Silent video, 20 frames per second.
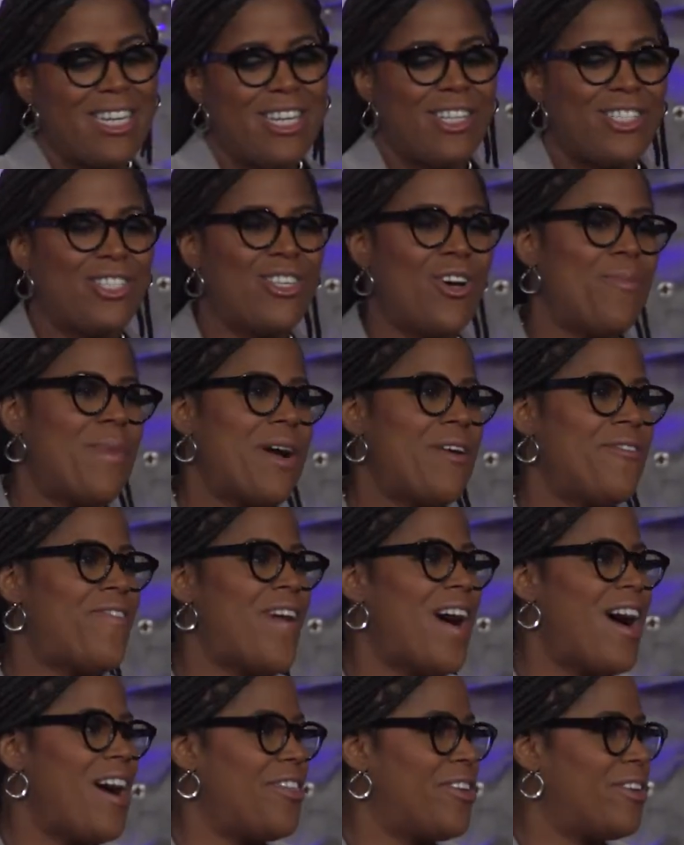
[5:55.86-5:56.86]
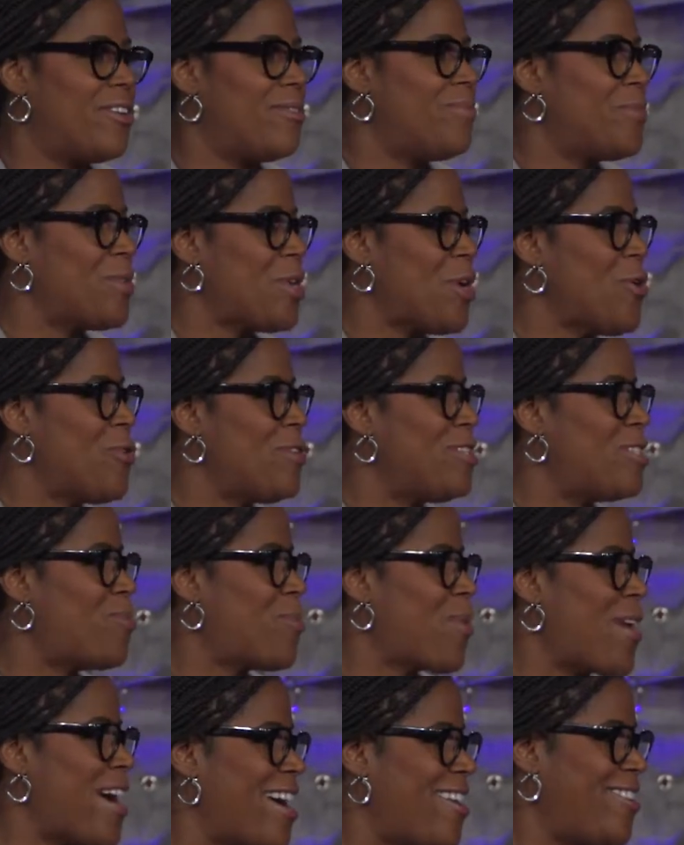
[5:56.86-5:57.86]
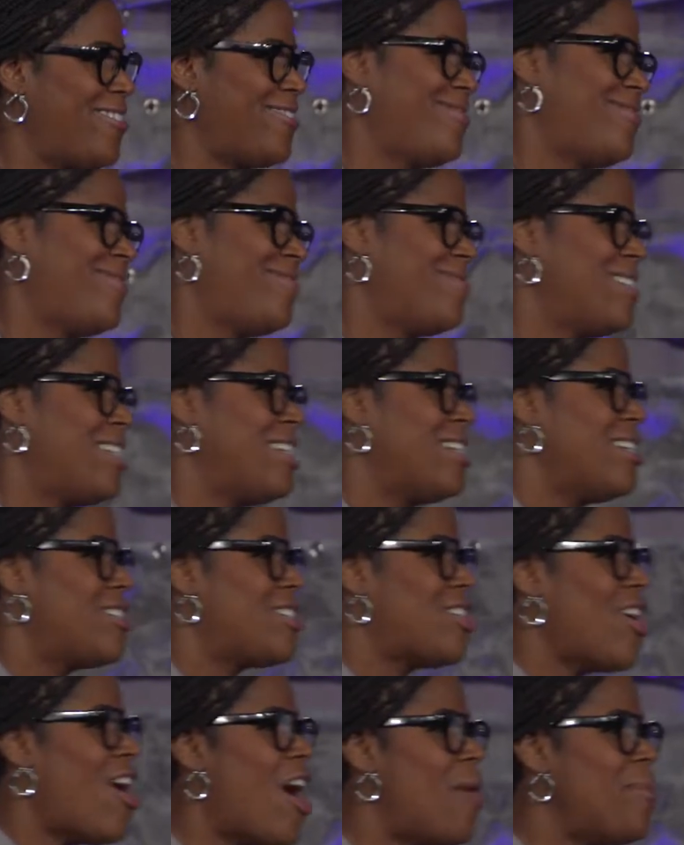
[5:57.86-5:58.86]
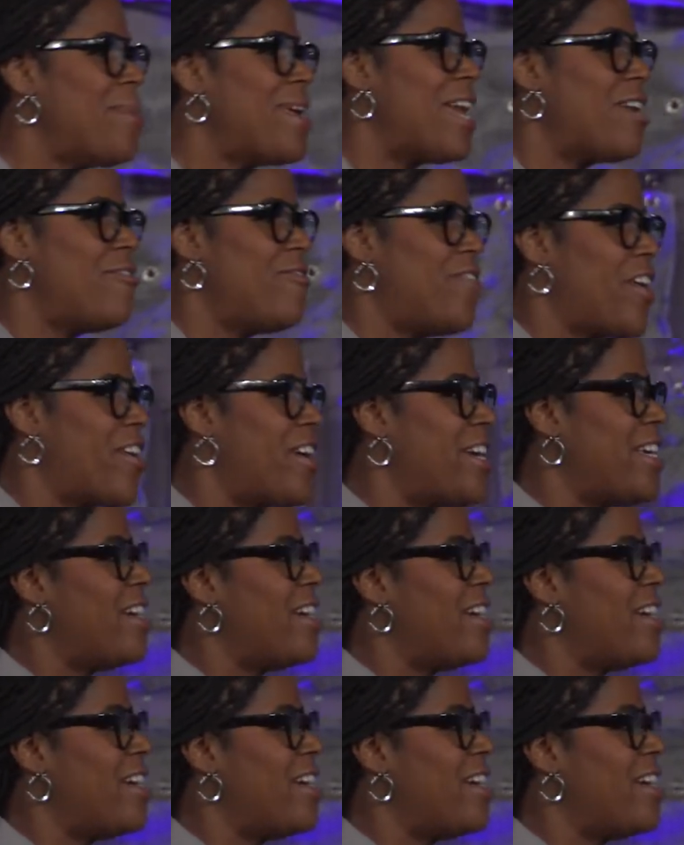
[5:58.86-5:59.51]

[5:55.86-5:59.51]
So my father, Otis Brown, taught me at a very